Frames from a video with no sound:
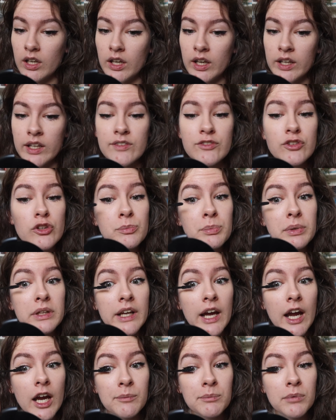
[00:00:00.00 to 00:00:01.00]
And I've just been
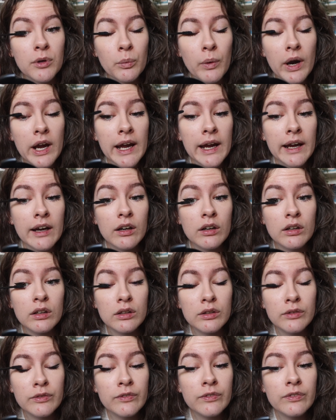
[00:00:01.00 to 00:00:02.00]
hyper aware
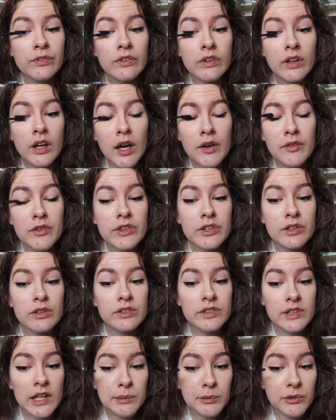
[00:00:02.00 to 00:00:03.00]
of every single
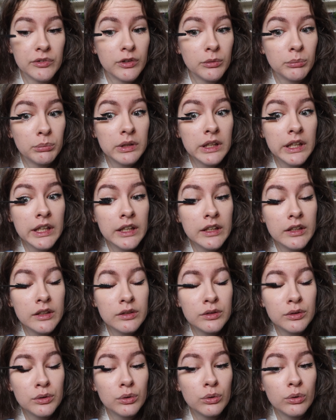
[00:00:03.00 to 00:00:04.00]
time I've
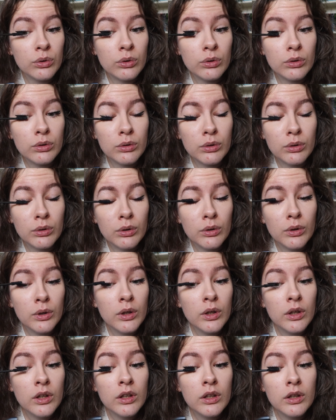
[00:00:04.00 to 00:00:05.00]
complained or
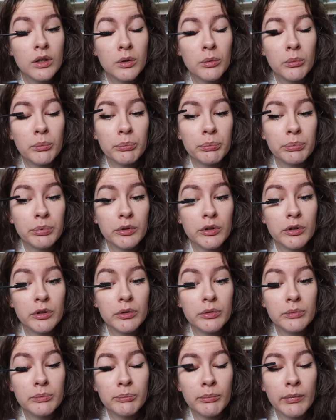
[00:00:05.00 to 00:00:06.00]

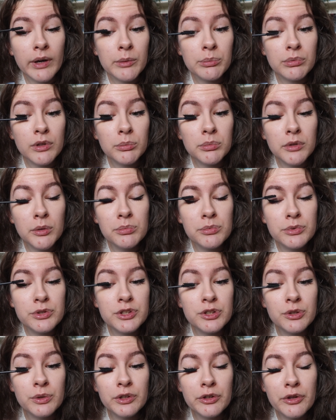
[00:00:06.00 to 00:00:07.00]
brought my problems
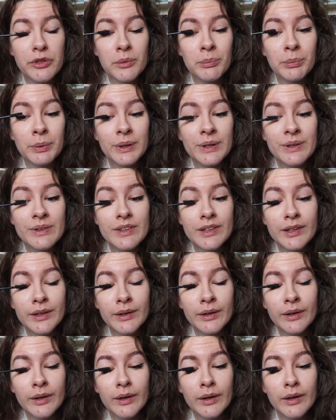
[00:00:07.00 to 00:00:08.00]
to another
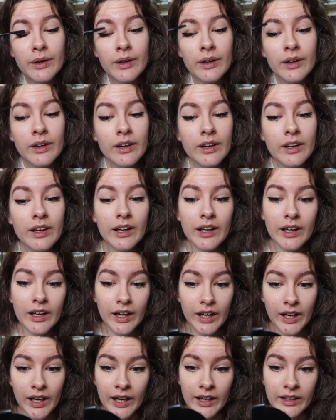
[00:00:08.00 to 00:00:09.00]
person,
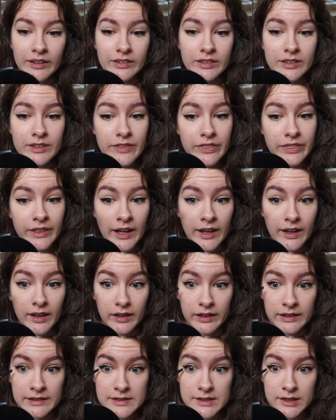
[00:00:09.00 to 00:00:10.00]
and that
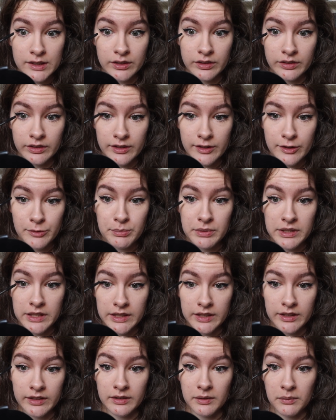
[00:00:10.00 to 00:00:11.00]
in turn has
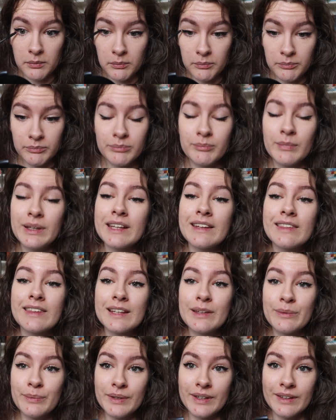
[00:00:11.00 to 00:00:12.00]
been making
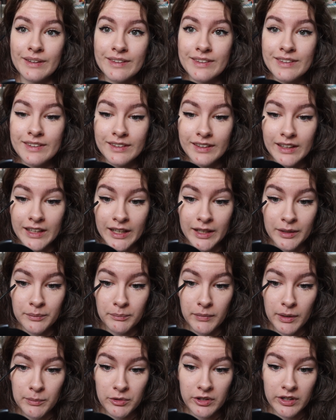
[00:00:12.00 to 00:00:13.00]
things worse in
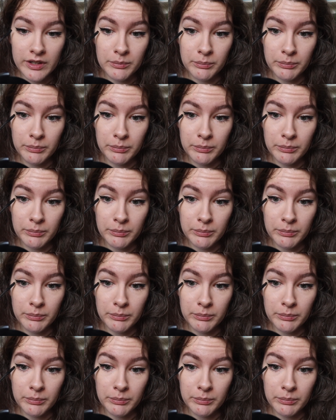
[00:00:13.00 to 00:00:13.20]
my brain,